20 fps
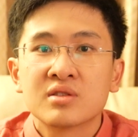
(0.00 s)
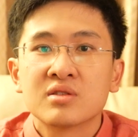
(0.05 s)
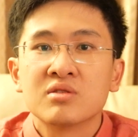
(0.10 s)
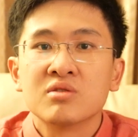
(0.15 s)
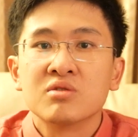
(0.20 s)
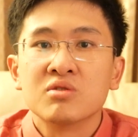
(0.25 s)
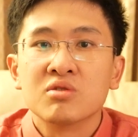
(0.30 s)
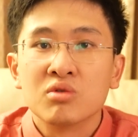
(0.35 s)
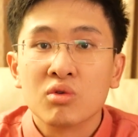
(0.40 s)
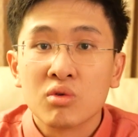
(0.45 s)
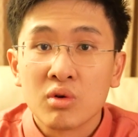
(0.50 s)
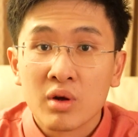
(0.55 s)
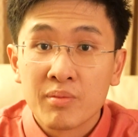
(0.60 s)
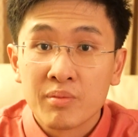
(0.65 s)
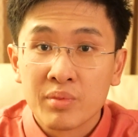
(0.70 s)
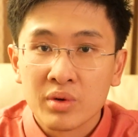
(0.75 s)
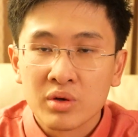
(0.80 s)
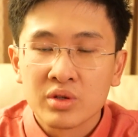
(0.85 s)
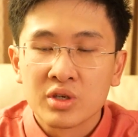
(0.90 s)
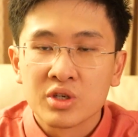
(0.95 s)
to
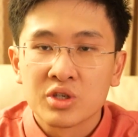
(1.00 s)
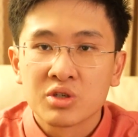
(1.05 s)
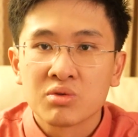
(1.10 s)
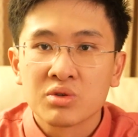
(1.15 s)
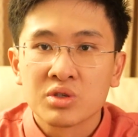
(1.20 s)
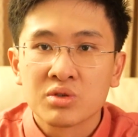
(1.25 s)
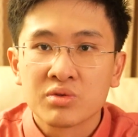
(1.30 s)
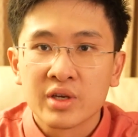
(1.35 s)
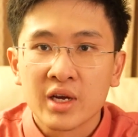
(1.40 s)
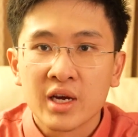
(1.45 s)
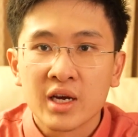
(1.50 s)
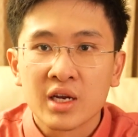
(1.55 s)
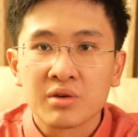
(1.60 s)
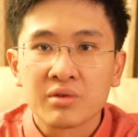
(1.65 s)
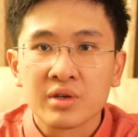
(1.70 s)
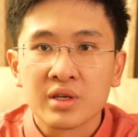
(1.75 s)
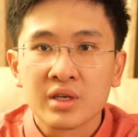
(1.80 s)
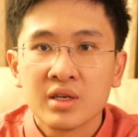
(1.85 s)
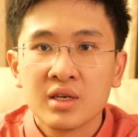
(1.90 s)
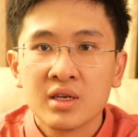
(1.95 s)
build a social
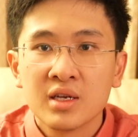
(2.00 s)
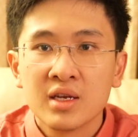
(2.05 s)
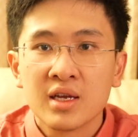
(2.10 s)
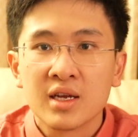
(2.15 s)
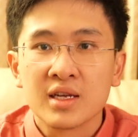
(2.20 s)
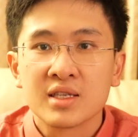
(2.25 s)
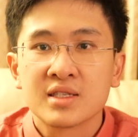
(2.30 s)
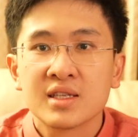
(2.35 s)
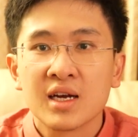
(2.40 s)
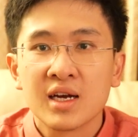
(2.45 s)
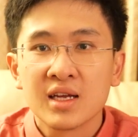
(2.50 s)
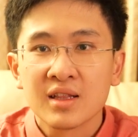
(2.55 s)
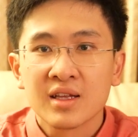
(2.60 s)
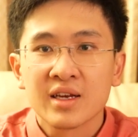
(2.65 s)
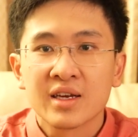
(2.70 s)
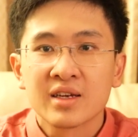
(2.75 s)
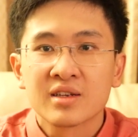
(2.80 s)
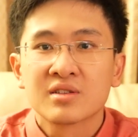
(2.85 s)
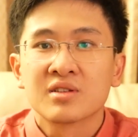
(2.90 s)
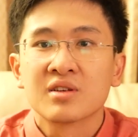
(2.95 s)
gathering. It's not
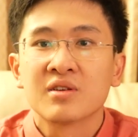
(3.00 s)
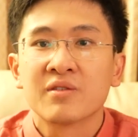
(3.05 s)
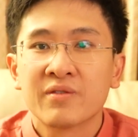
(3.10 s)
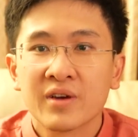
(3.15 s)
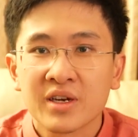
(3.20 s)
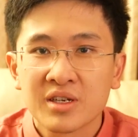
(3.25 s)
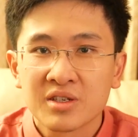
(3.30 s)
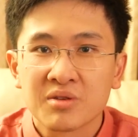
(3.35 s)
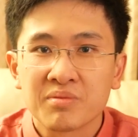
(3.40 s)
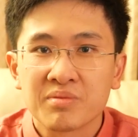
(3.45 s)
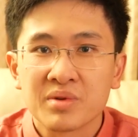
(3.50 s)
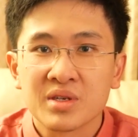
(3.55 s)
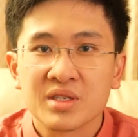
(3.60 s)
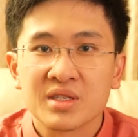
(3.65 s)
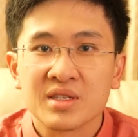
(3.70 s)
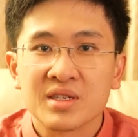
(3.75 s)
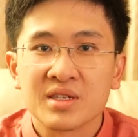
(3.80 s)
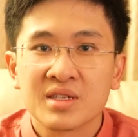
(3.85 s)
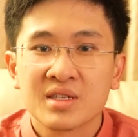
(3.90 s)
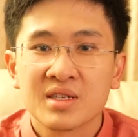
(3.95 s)
like to affect your
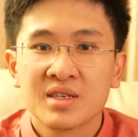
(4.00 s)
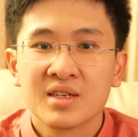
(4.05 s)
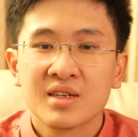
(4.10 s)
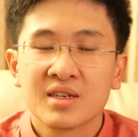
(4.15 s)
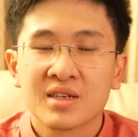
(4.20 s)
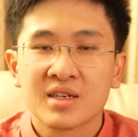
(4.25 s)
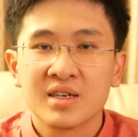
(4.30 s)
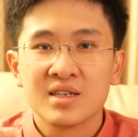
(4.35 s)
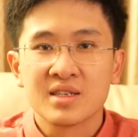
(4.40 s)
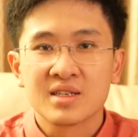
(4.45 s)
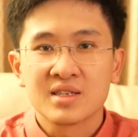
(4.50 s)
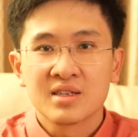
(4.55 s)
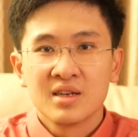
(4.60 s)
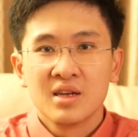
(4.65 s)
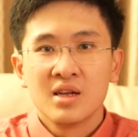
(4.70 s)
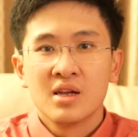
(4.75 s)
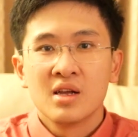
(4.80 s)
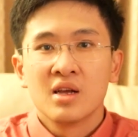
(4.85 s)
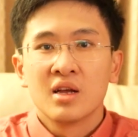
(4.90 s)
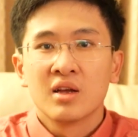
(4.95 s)
business. Because
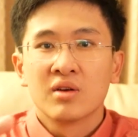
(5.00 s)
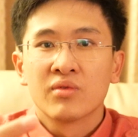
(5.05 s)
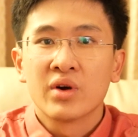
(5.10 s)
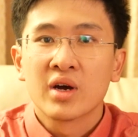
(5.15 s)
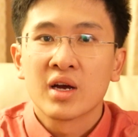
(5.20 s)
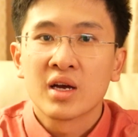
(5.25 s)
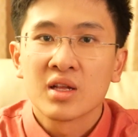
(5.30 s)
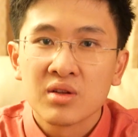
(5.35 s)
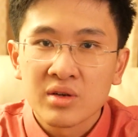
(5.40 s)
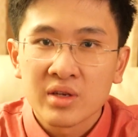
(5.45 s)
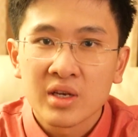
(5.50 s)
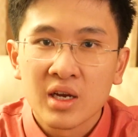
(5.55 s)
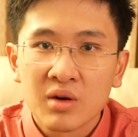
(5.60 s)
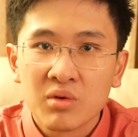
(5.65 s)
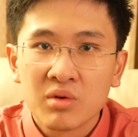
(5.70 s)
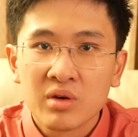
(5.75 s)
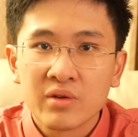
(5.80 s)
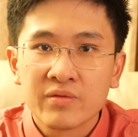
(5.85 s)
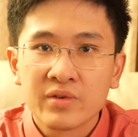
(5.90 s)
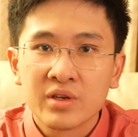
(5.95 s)
when I look at
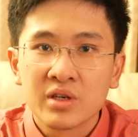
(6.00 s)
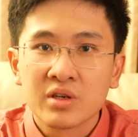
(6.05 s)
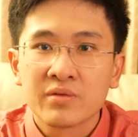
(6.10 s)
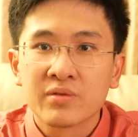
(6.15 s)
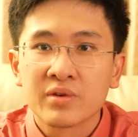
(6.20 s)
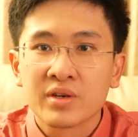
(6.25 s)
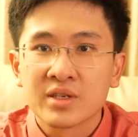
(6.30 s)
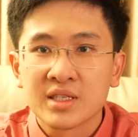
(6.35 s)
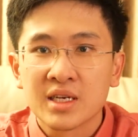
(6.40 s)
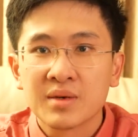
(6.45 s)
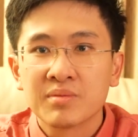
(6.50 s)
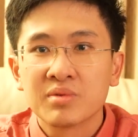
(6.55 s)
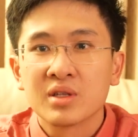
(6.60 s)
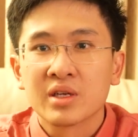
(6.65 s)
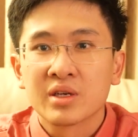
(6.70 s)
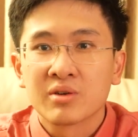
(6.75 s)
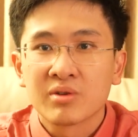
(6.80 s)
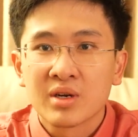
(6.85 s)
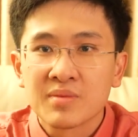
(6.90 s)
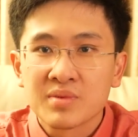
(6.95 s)
one video, for example,
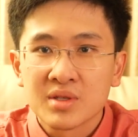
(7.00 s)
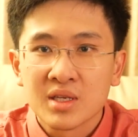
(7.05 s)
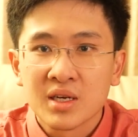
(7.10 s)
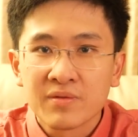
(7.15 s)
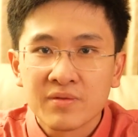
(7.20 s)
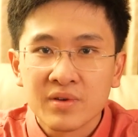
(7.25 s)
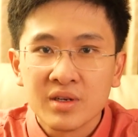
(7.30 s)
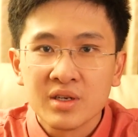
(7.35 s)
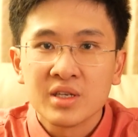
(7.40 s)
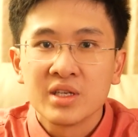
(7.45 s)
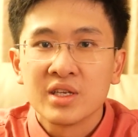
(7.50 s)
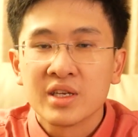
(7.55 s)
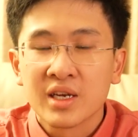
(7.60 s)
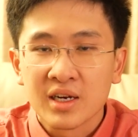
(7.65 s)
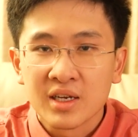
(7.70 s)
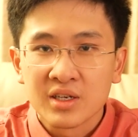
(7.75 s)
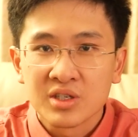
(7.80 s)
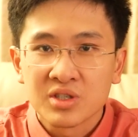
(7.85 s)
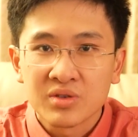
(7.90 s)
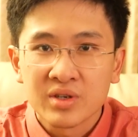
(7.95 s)
like Graham Stephan, he
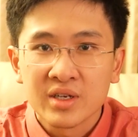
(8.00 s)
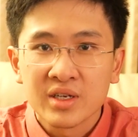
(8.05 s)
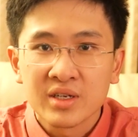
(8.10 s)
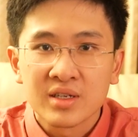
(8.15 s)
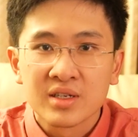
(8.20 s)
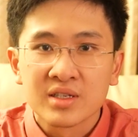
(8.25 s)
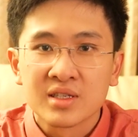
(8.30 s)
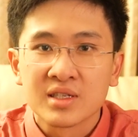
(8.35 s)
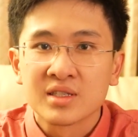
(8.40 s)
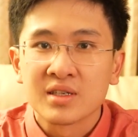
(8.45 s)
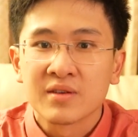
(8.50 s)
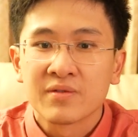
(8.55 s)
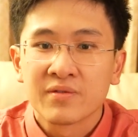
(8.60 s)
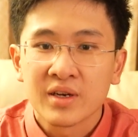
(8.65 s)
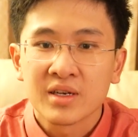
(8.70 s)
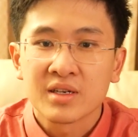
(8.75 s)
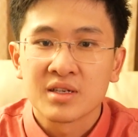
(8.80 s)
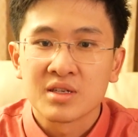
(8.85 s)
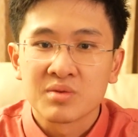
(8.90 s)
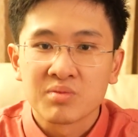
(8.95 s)
cannot drink, and it says
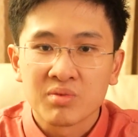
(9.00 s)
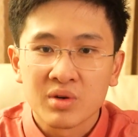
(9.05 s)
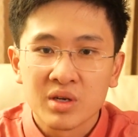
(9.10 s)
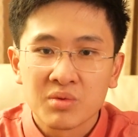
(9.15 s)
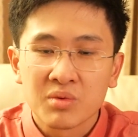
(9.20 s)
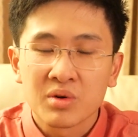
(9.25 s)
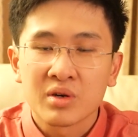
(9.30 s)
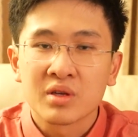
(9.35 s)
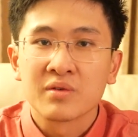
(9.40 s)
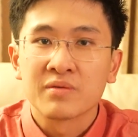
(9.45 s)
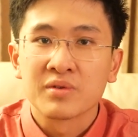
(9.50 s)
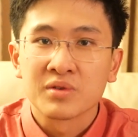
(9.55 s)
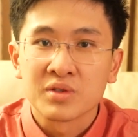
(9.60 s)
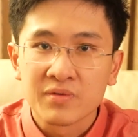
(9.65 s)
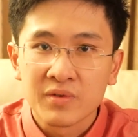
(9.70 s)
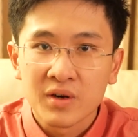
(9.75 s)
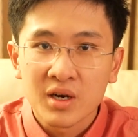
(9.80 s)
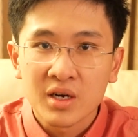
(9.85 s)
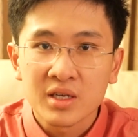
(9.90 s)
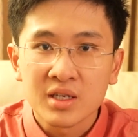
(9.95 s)
affect his brain work, he feels
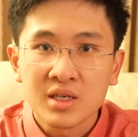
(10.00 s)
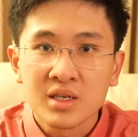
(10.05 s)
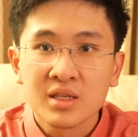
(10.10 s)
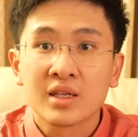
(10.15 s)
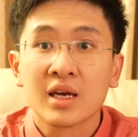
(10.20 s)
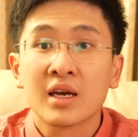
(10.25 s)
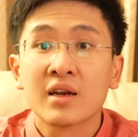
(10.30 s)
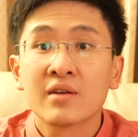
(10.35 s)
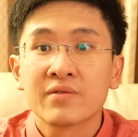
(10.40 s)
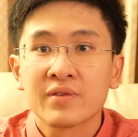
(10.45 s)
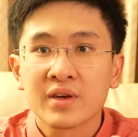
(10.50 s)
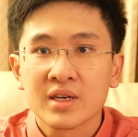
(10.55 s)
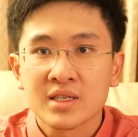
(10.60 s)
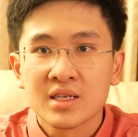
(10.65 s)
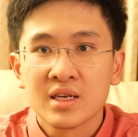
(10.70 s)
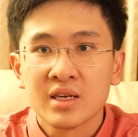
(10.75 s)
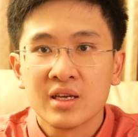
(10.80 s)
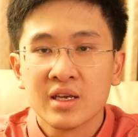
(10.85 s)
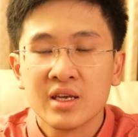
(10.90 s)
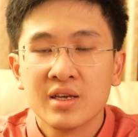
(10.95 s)
foggy. That
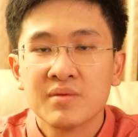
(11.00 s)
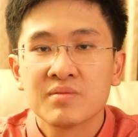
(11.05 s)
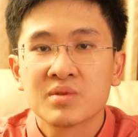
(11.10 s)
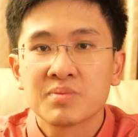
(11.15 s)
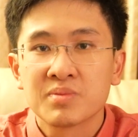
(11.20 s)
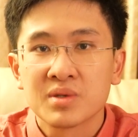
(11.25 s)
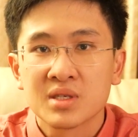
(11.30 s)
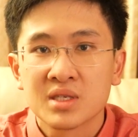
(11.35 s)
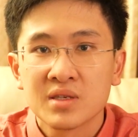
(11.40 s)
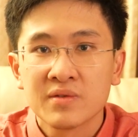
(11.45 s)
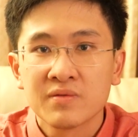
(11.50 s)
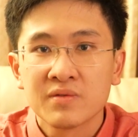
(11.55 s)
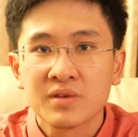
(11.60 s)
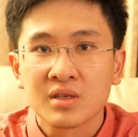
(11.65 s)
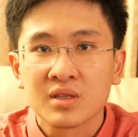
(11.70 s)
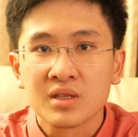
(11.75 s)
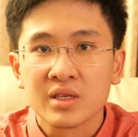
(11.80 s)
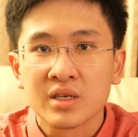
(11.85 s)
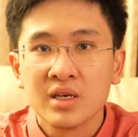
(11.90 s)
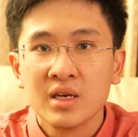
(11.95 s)
affects him
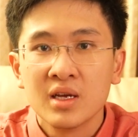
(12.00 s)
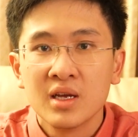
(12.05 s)
specifically.